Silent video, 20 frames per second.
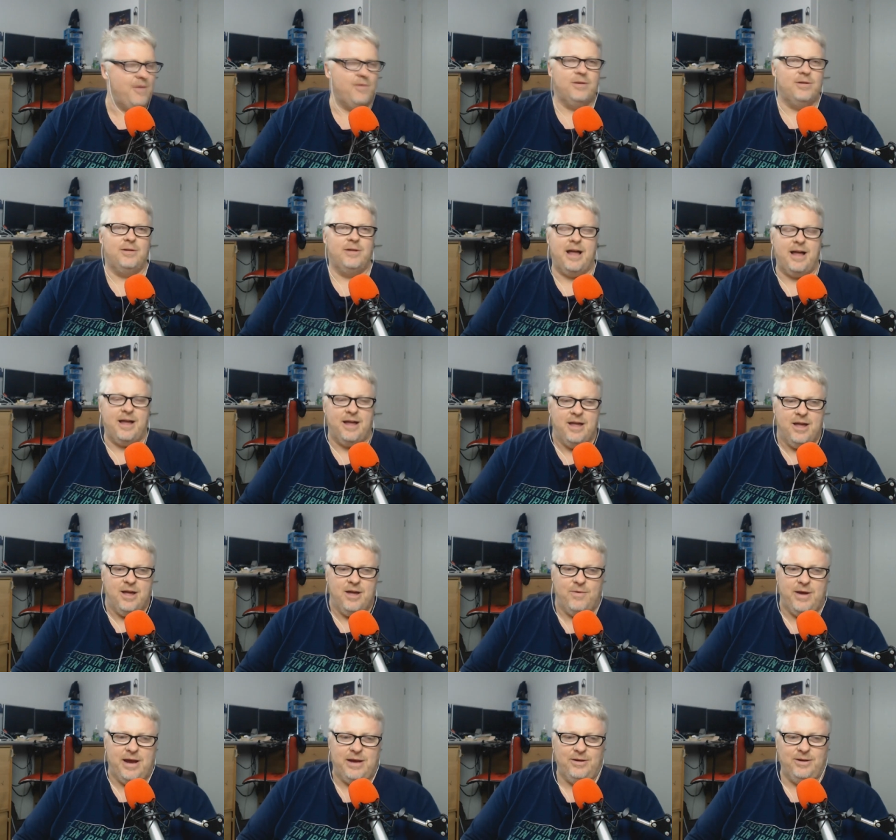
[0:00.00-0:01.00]
well, uh,
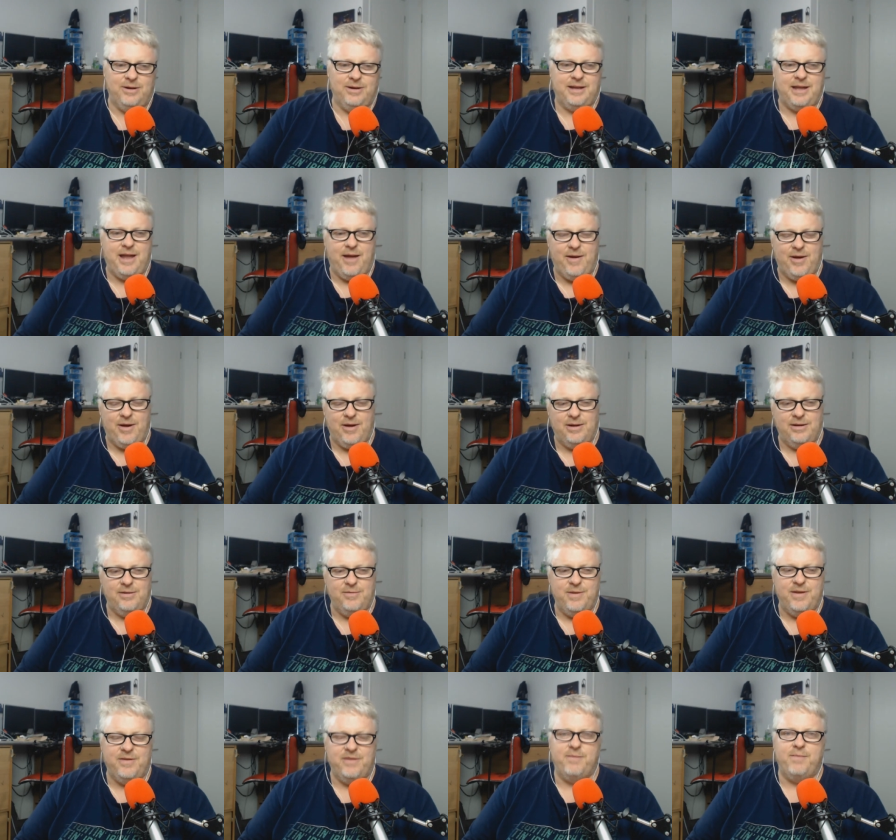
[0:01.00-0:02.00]
we're looking at going on a little
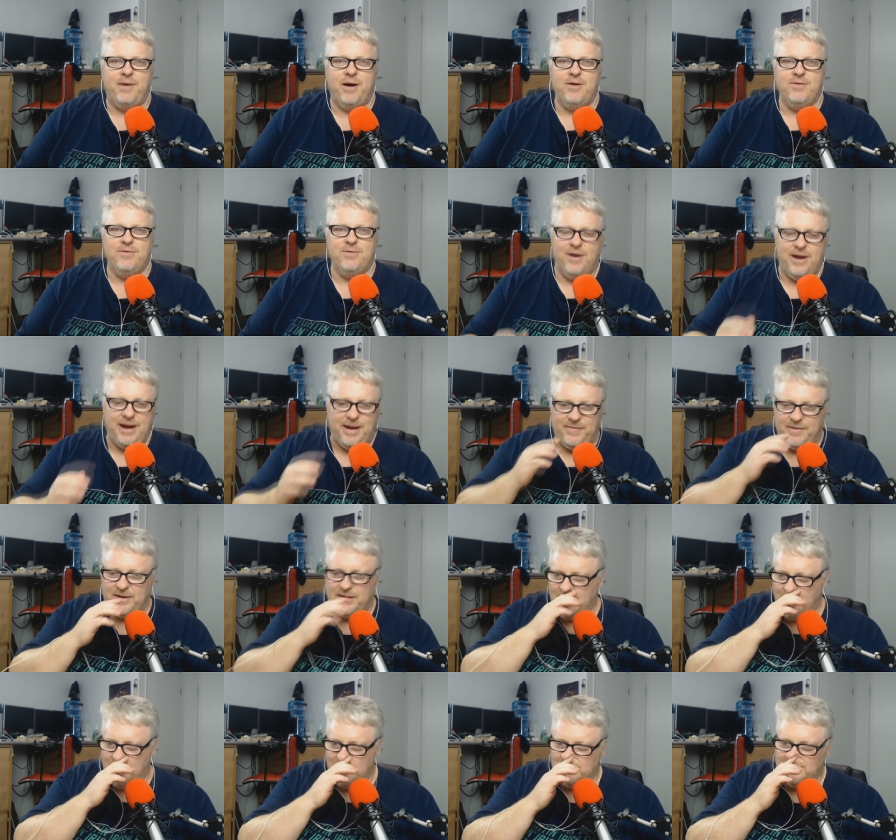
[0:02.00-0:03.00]
bit of a boat ride up the
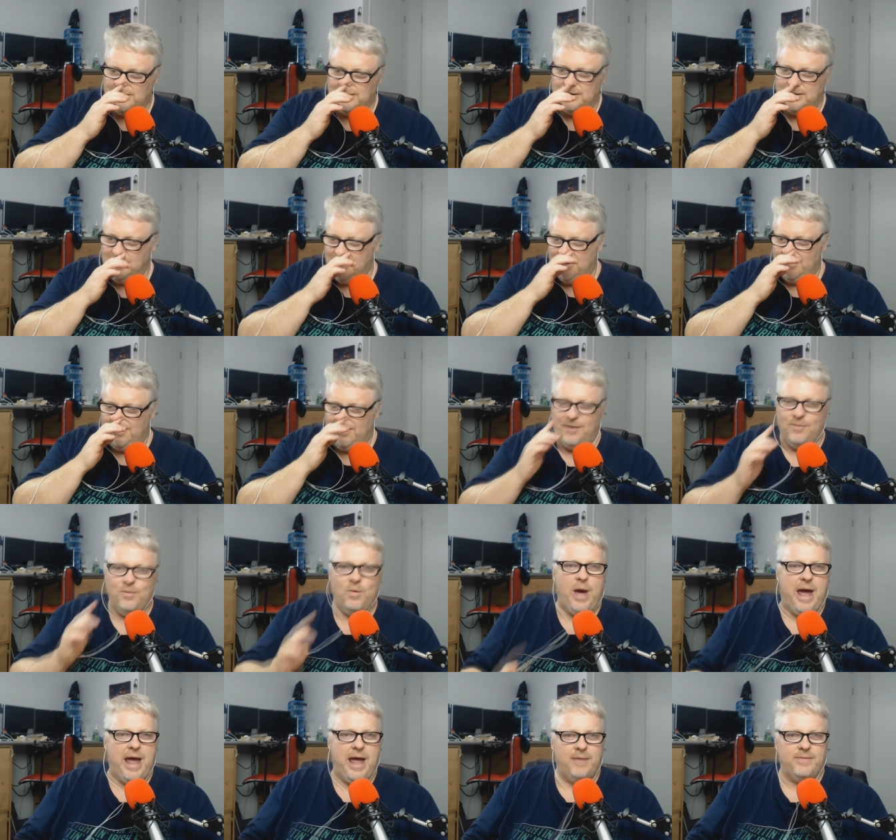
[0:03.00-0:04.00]
coast, like
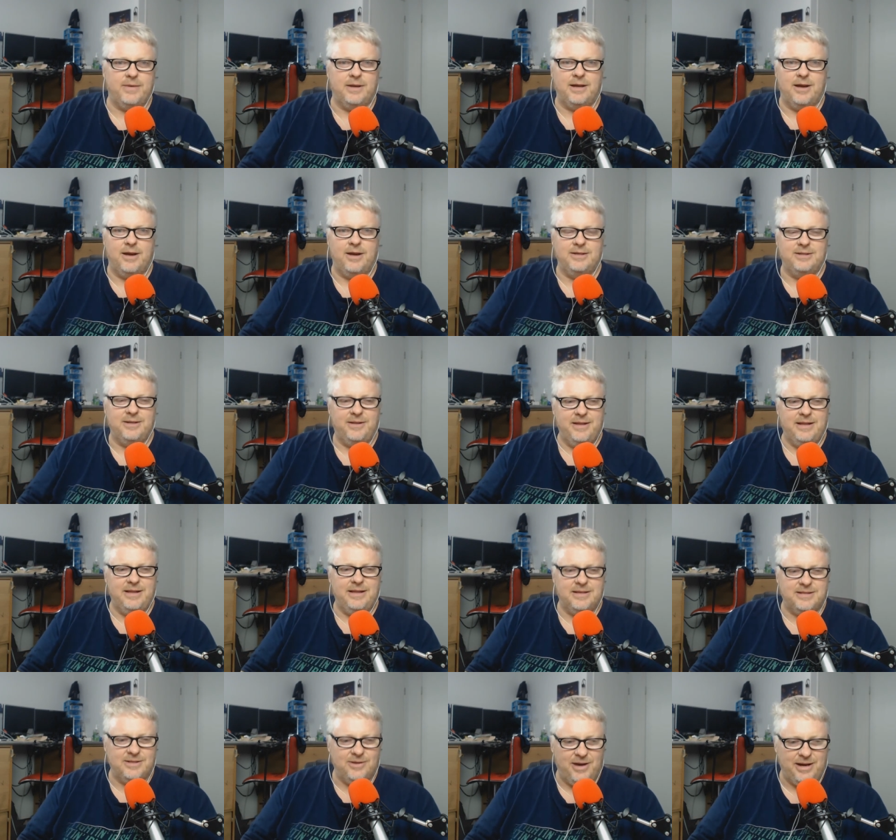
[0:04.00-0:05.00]
way up the coast, and I think
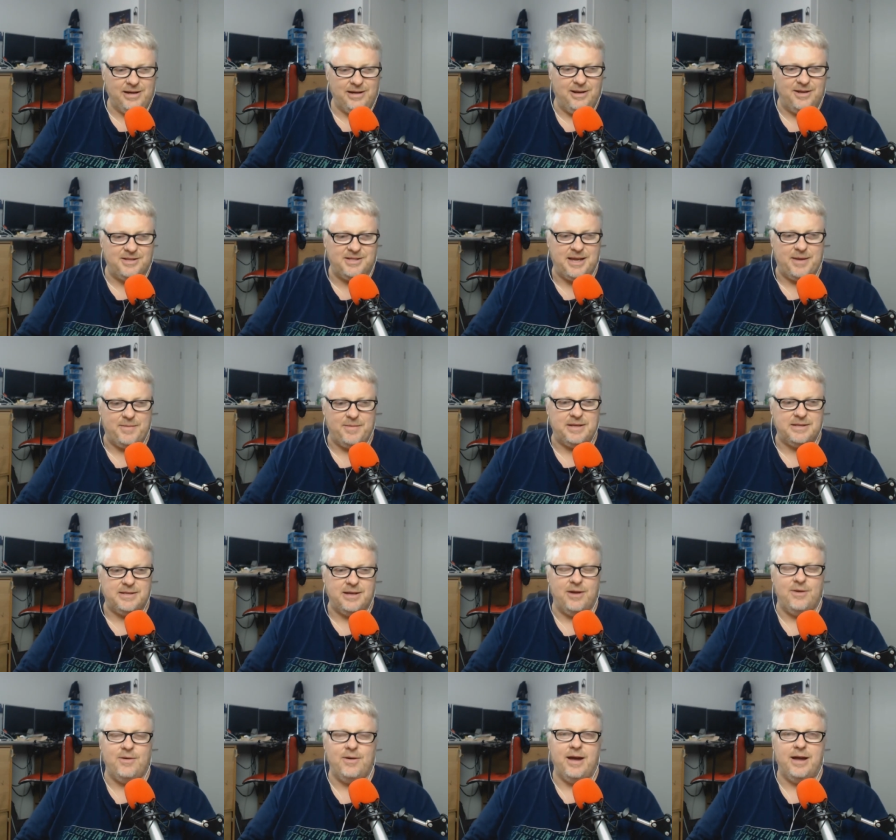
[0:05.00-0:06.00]
there's cyclones happening. So
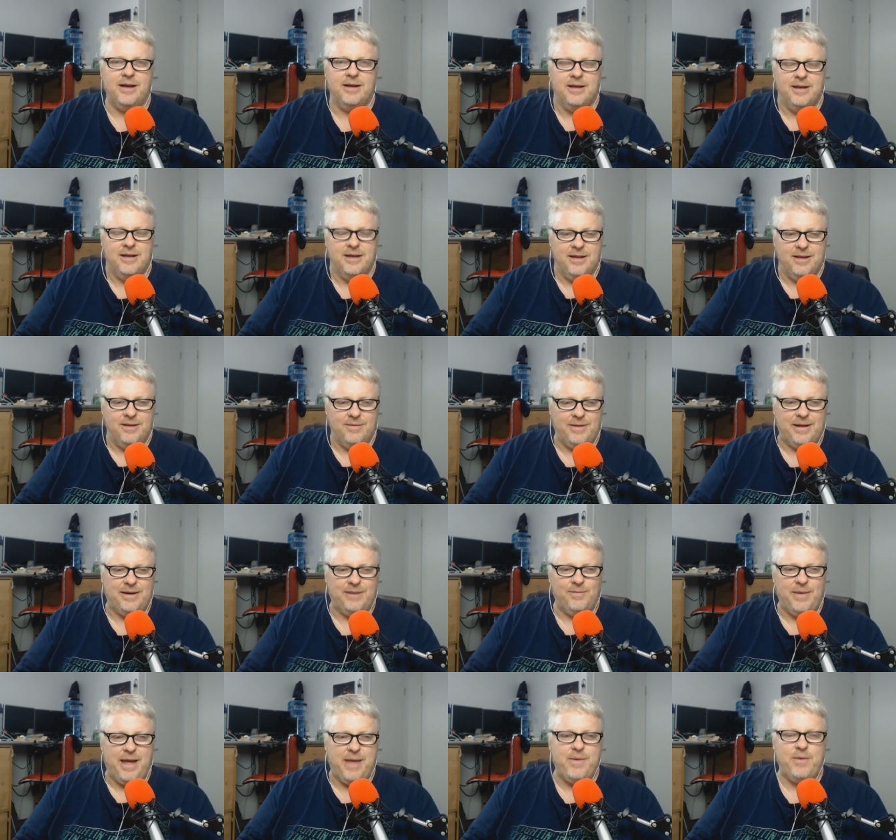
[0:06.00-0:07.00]
uh,
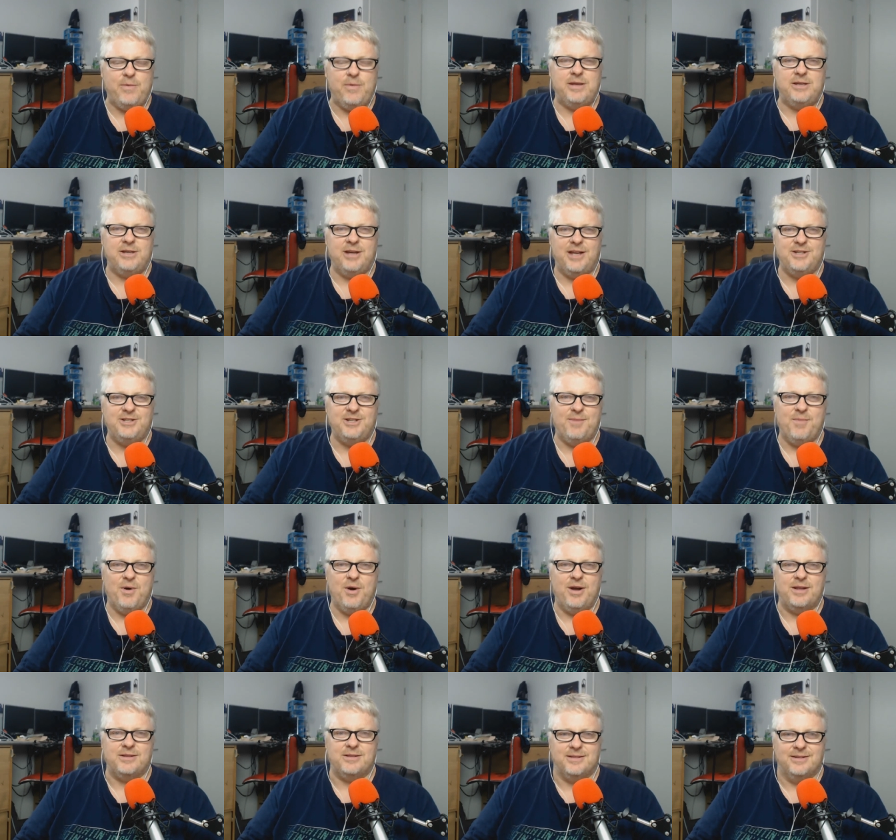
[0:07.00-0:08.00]
maybe we change our
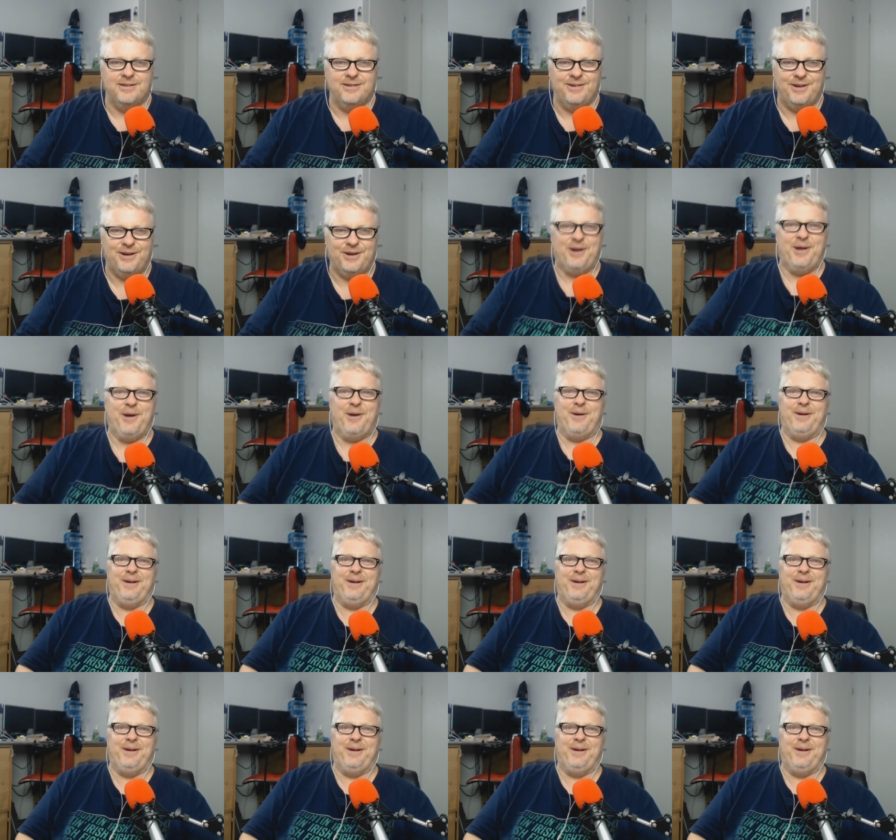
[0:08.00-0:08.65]
minds. I don't know.